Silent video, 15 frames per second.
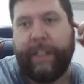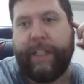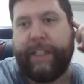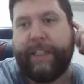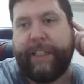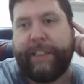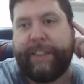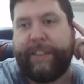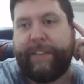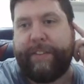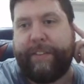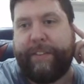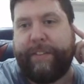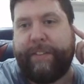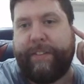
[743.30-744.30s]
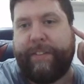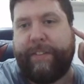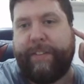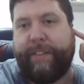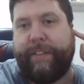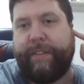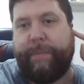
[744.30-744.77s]
doesn't
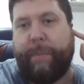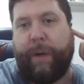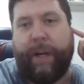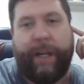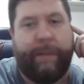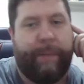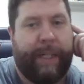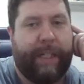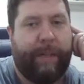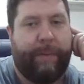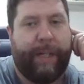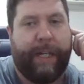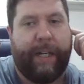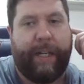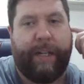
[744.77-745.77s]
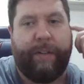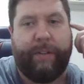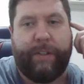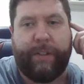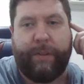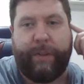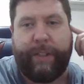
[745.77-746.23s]
mind me coming out here
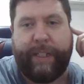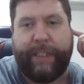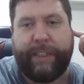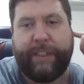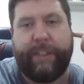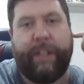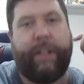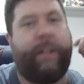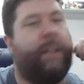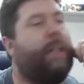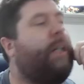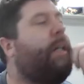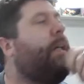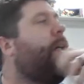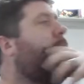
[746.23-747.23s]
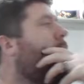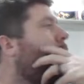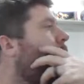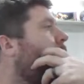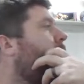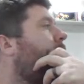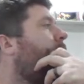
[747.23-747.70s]
and doing this. So
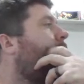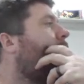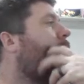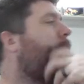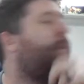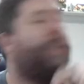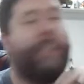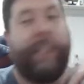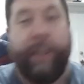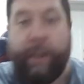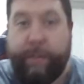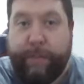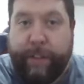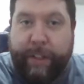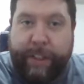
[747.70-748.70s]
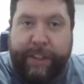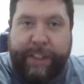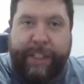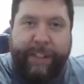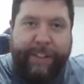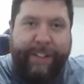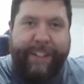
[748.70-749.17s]
I did offer her to
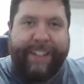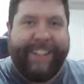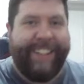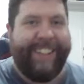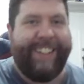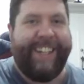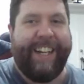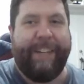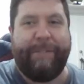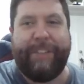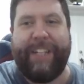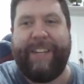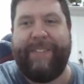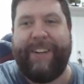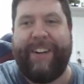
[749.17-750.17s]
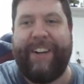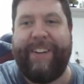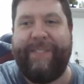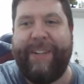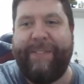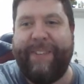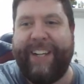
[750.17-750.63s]
sit on the armchair
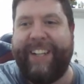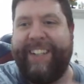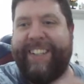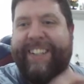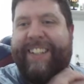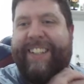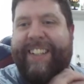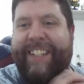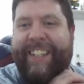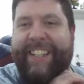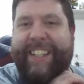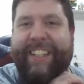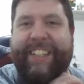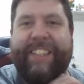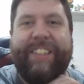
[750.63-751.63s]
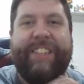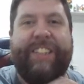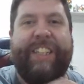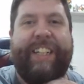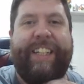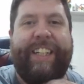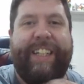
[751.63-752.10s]
behind me, but
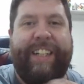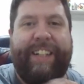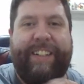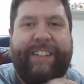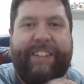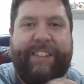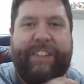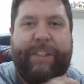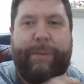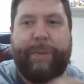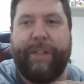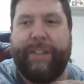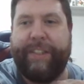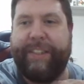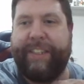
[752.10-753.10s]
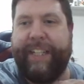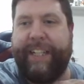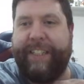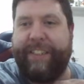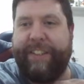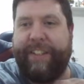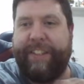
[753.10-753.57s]
she wanted to stay
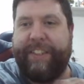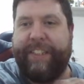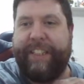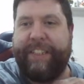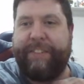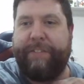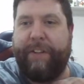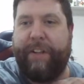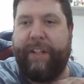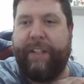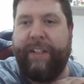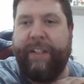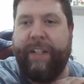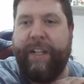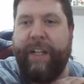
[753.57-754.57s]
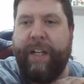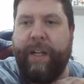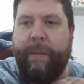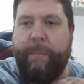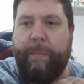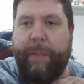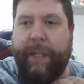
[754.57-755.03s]
inside, so that's fine.
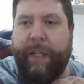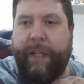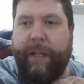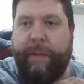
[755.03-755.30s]
But